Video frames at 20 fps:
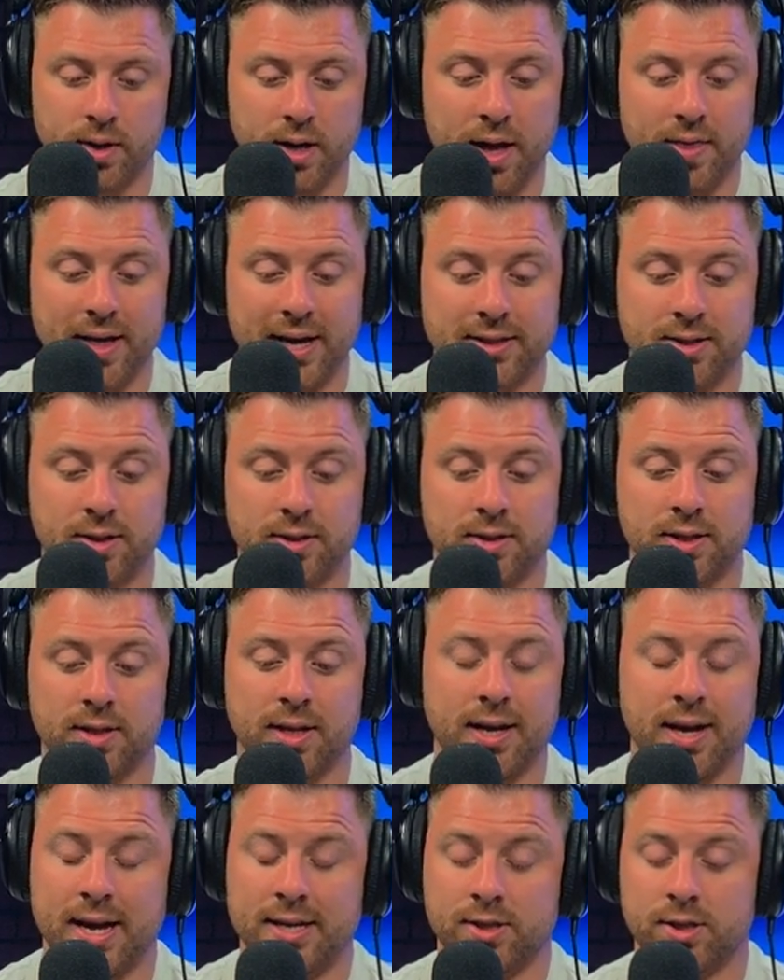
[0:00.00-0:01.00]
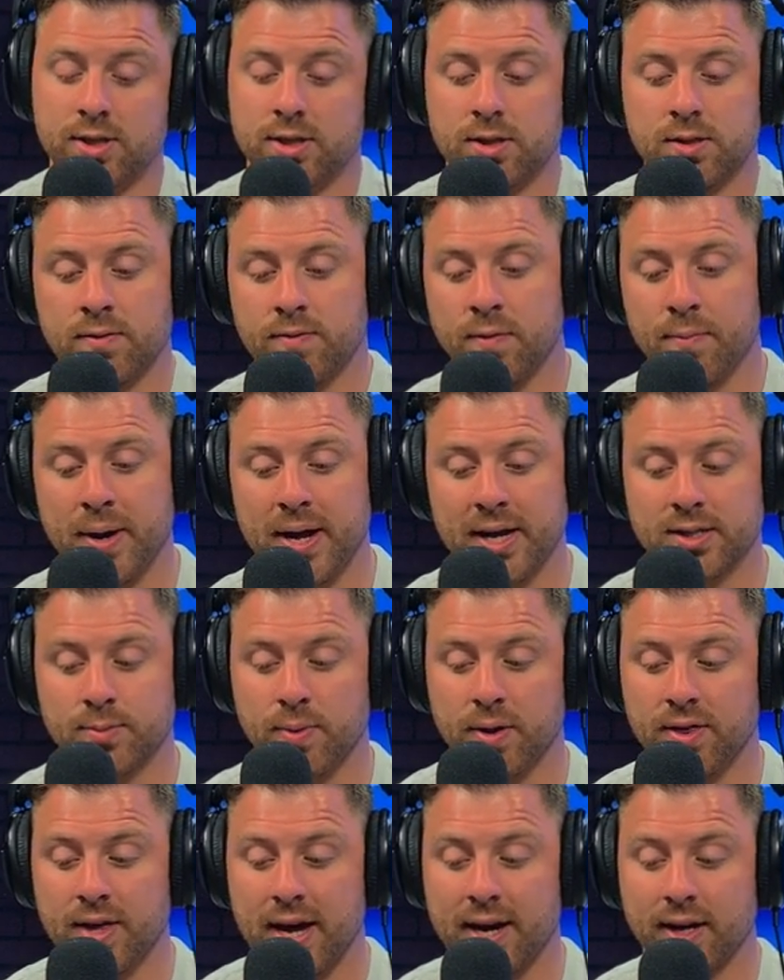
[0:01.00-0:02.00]
And that's just, for me, it's
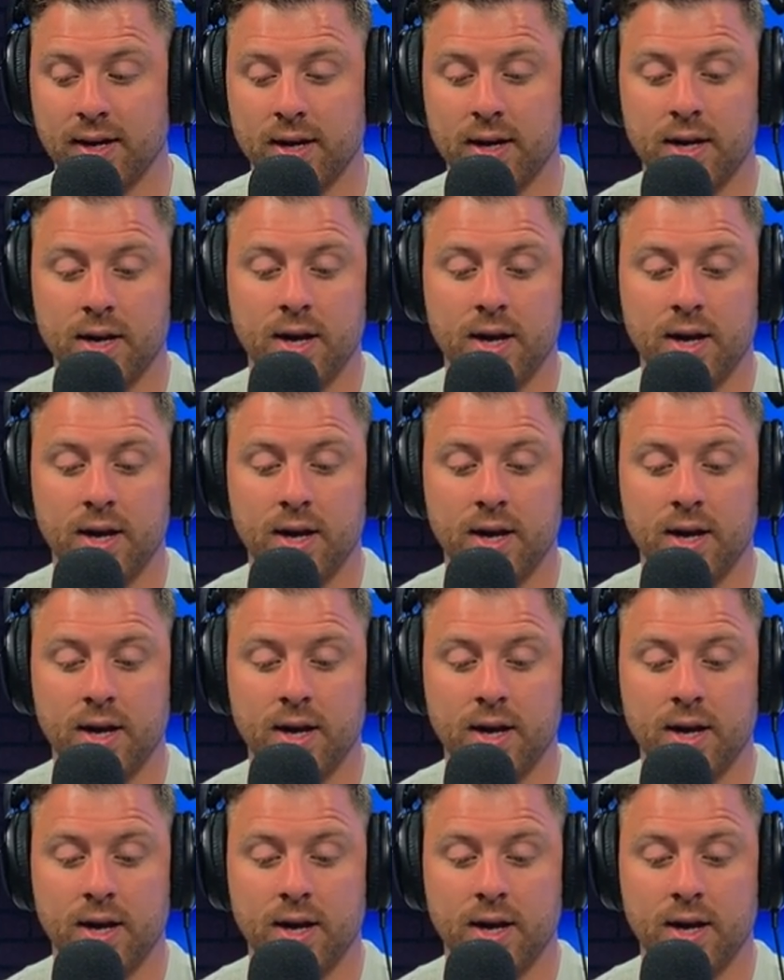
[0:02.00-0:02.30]
pathetic.